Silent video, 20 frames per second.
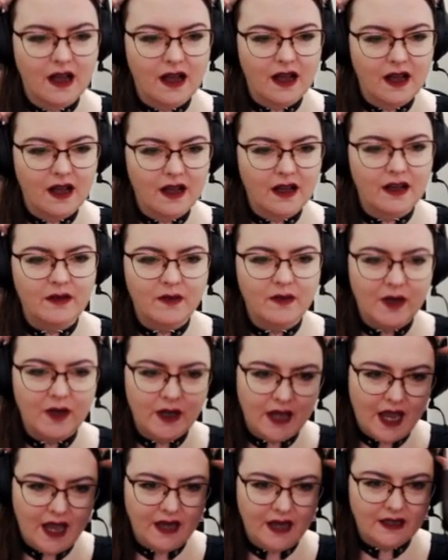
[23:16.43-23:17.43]
Um,
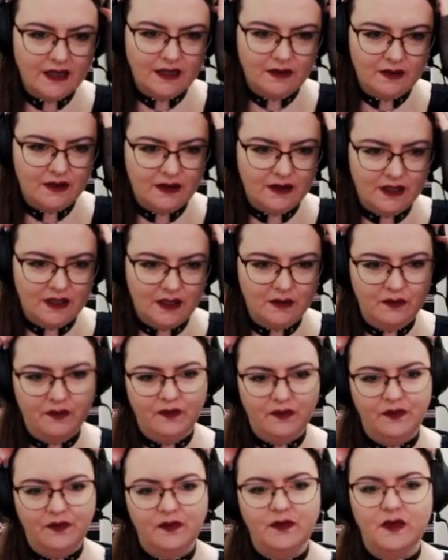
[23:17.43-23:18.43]
okay, so we got some
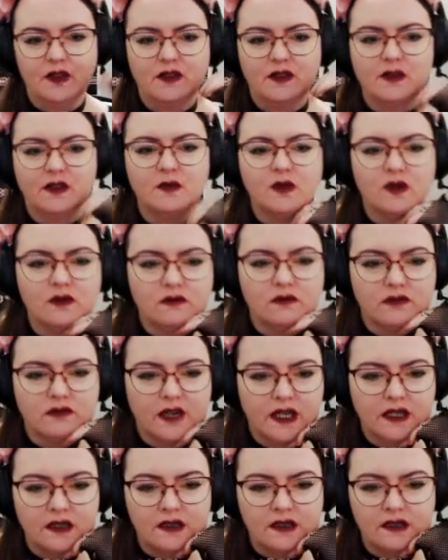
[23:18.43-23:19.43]
got some cool
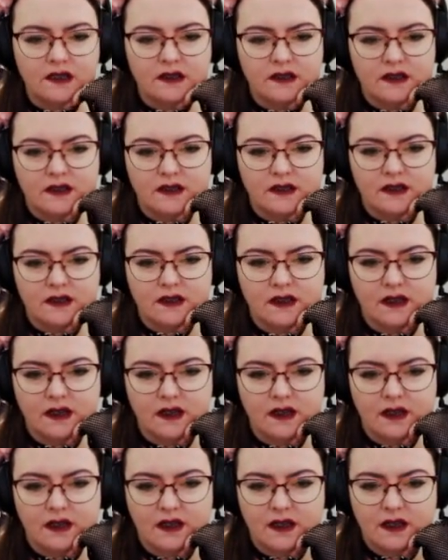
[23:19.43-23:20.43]
rings.
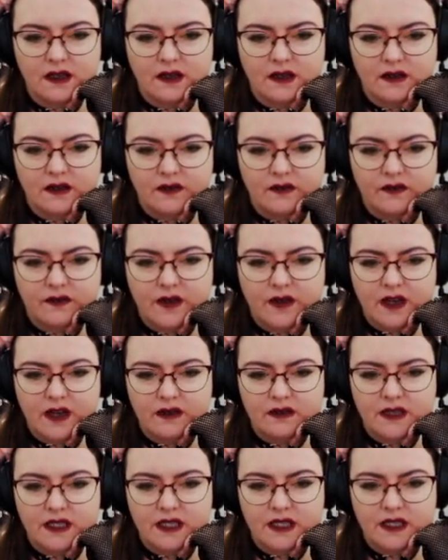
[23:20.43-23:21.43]
Fire
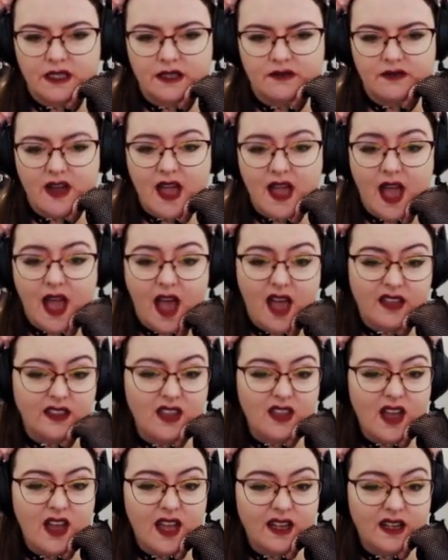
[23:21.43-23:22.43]
resist, fire and
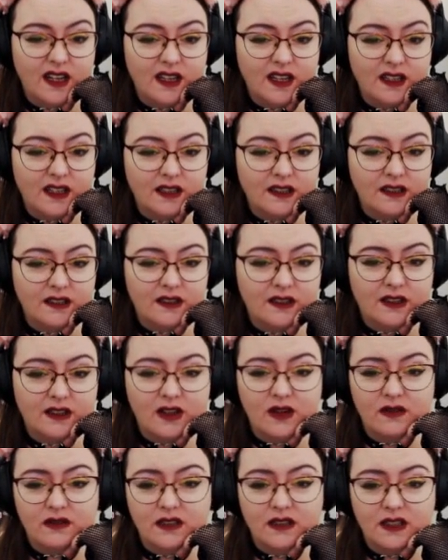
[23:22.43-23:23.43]
lightning,
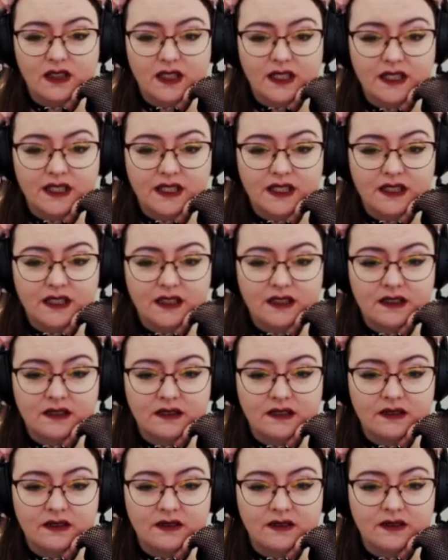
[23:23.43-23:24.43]
cold and lightning,
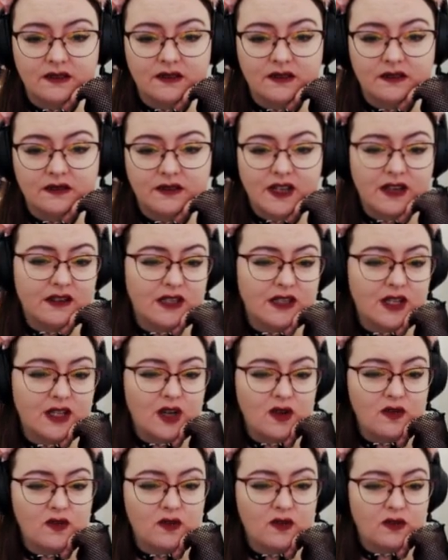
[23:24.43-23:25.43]
fire and
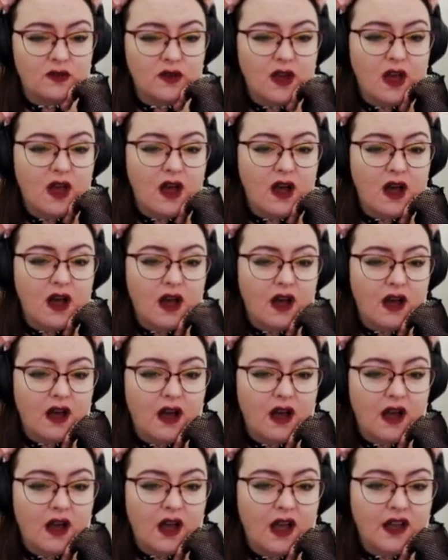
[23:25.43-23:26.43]
cold.
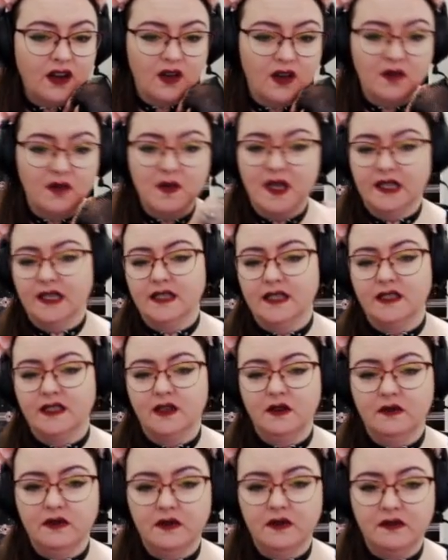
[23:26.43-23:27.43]
I don't know, man, let's go
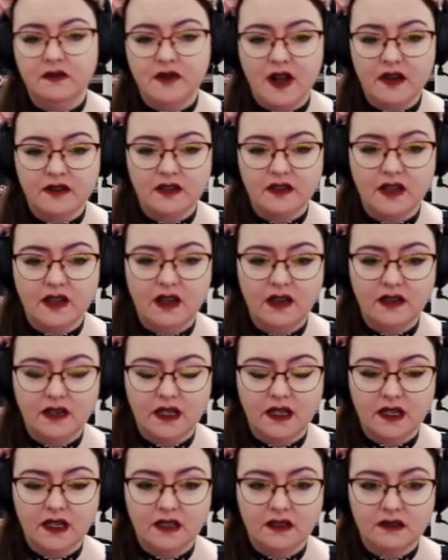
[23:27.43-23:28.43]
for the fire and
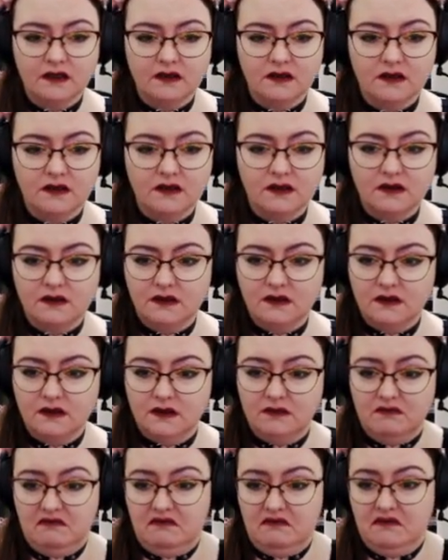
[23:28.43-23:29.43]
lightning.
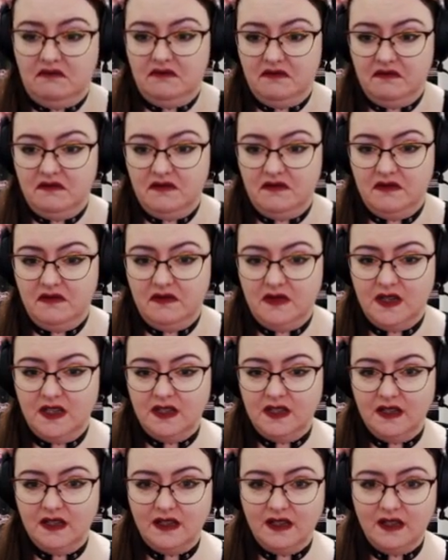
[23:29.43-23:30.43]

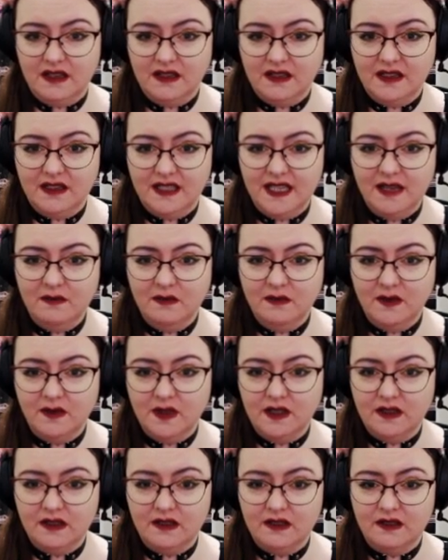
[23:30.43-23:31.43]
It
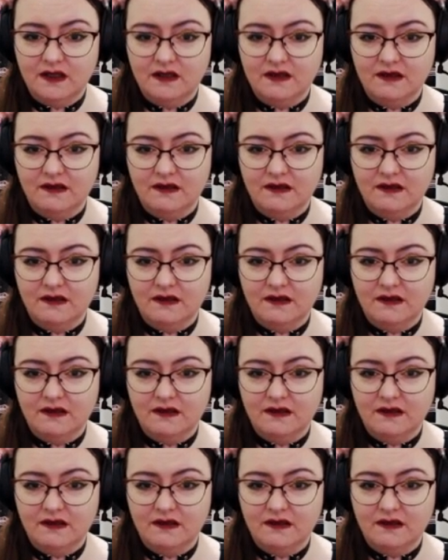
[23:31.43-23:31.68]
seems